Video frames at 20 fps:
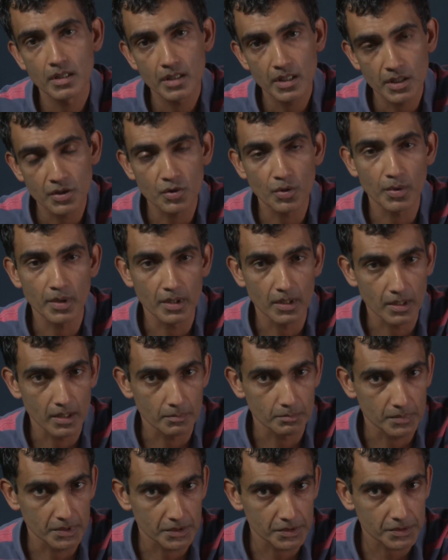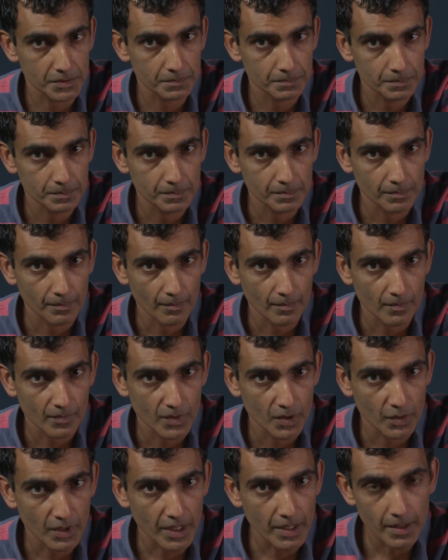into real numbers.
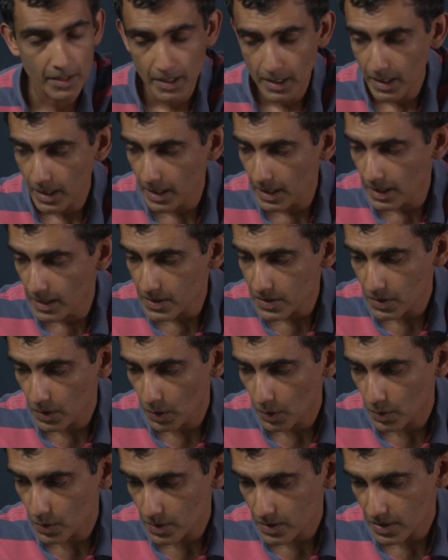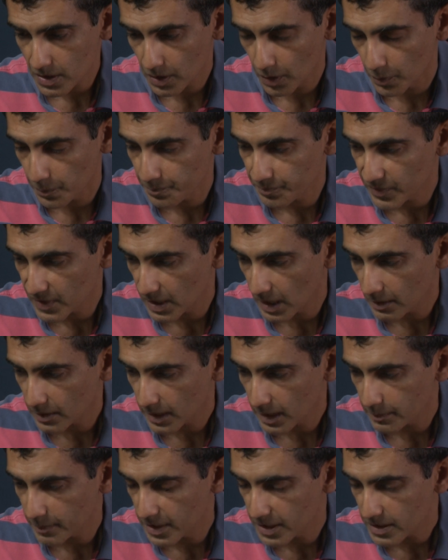Okay? So, so let,
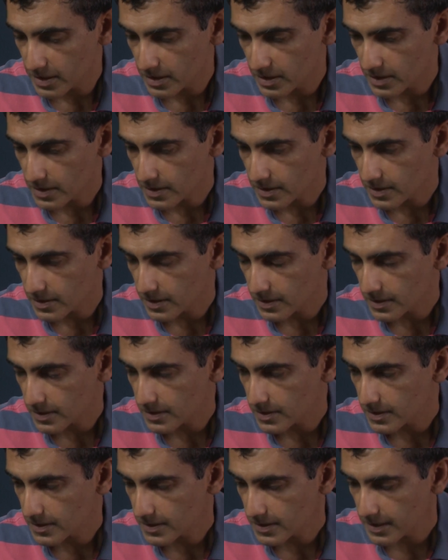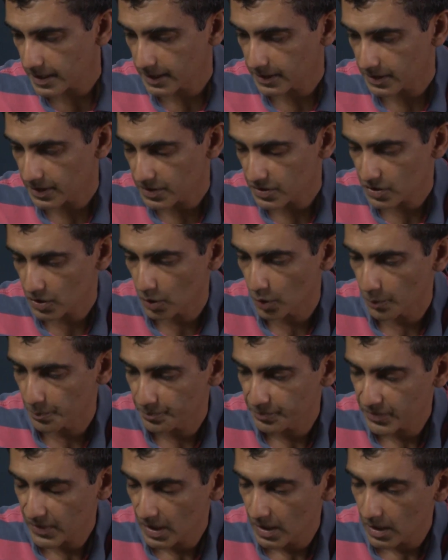let me just, just, just state this. So,
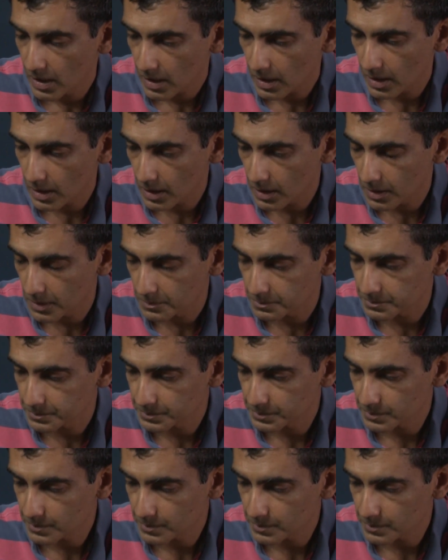um,